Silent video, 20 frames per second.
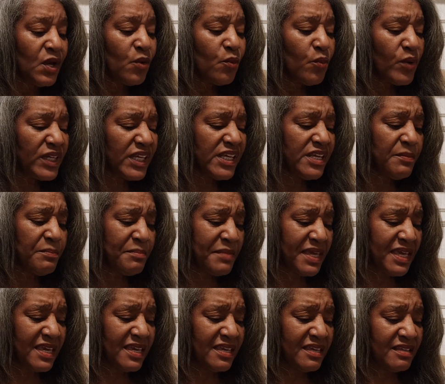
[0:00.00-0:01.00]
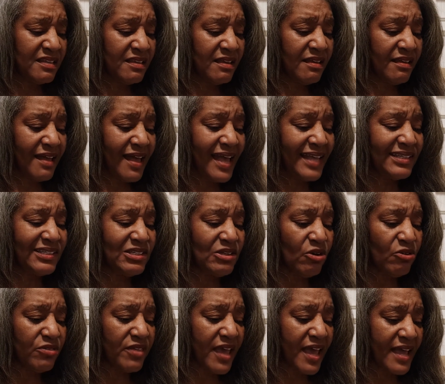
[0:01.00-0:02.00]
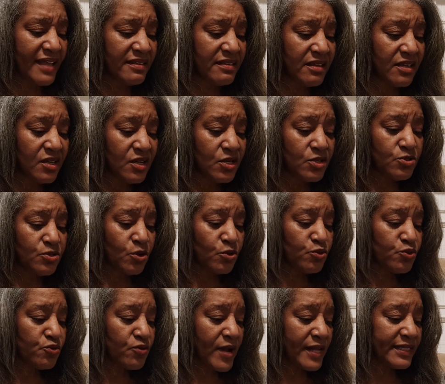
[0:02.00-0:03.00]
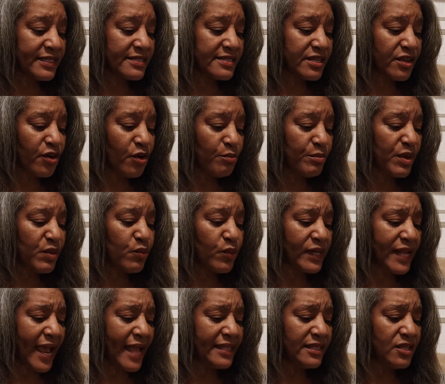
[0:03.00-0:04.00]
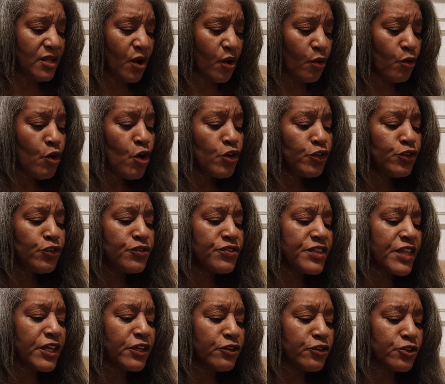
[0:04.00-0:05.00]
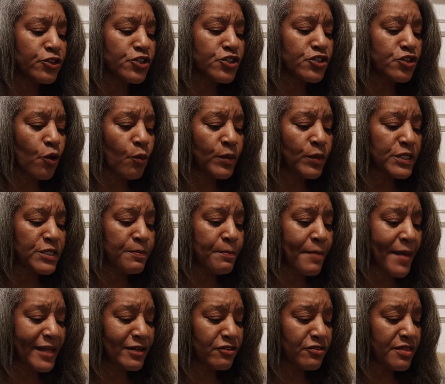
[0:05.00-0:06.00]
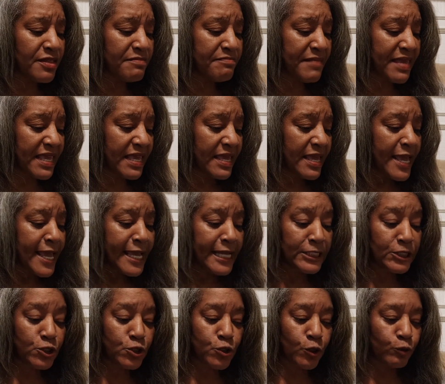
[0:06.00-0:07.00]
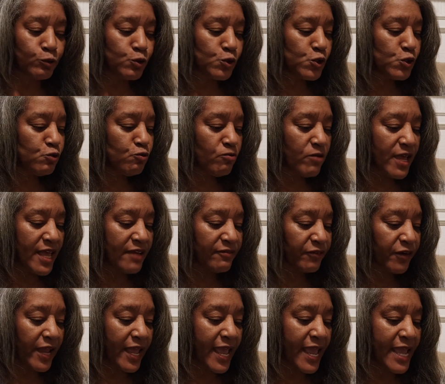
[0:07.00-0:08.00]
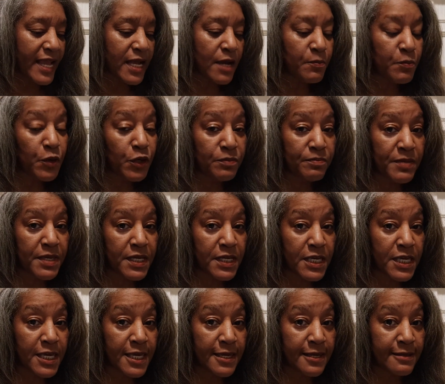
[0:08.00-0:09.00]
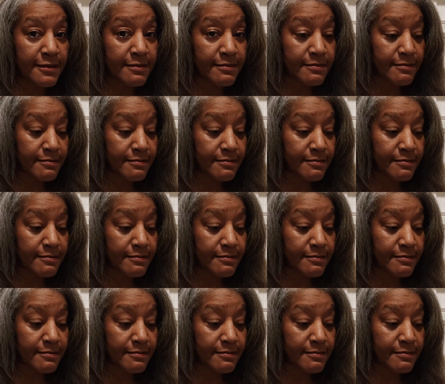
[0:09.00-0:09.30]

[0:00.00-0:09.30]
What do you mean? I know that. Don't try to tell me what I know. You think you're so much better than me, and don't you ever hang up on me again.